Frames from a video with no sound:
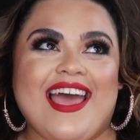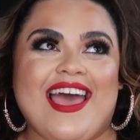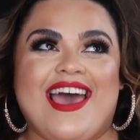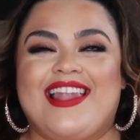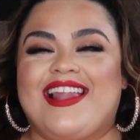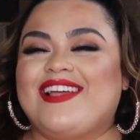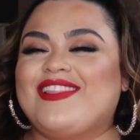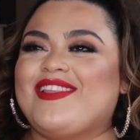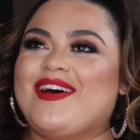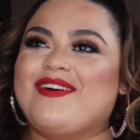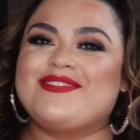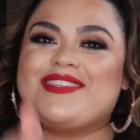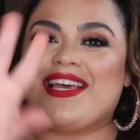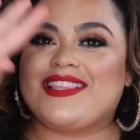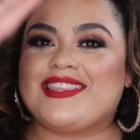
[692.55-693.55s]
and I
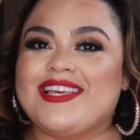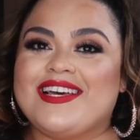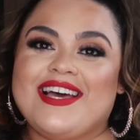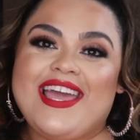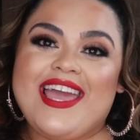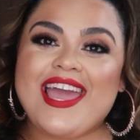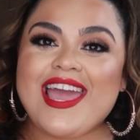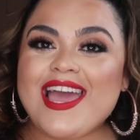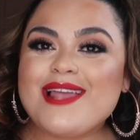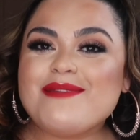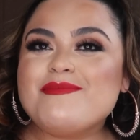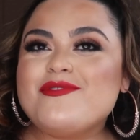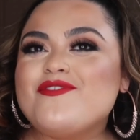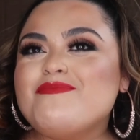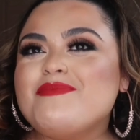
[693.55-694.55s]
loved like the hand
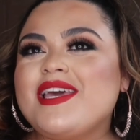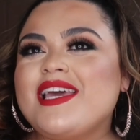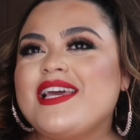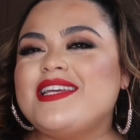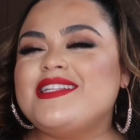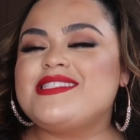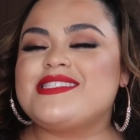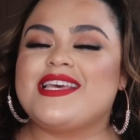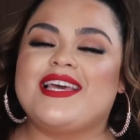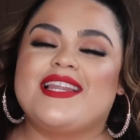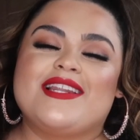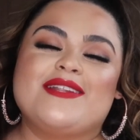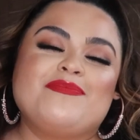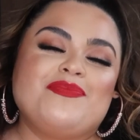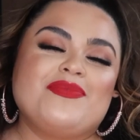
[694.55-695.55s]
movements,
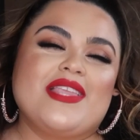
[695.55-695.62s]
and